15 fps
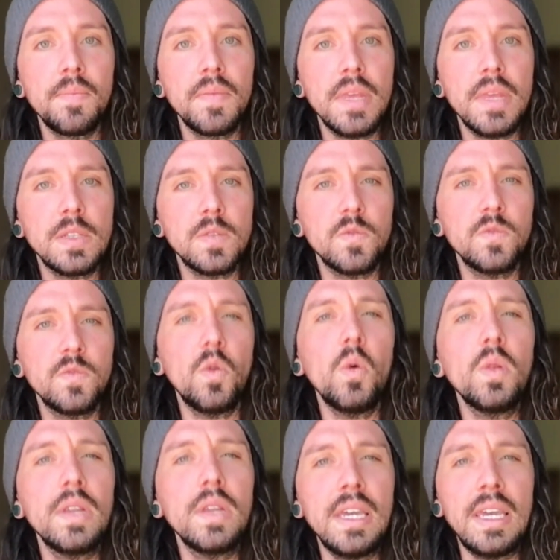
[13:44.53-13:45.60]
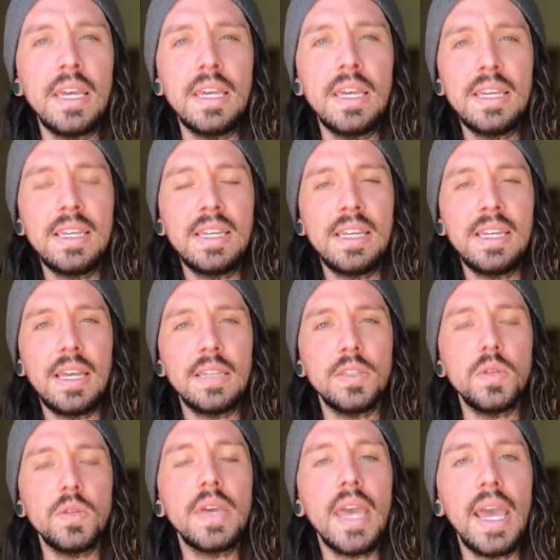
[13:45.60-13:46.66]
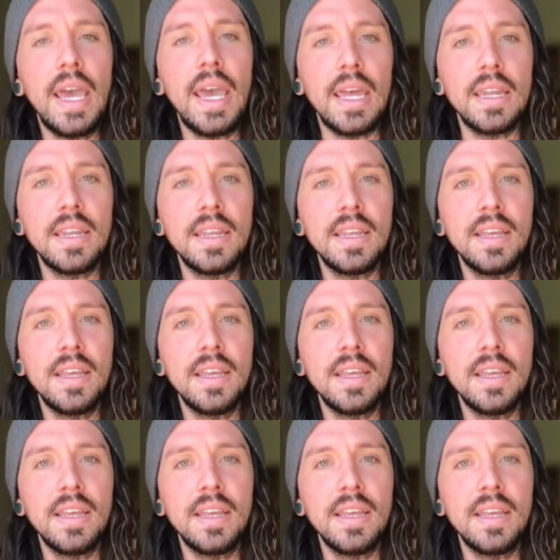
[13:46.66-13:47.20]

as fully as you can,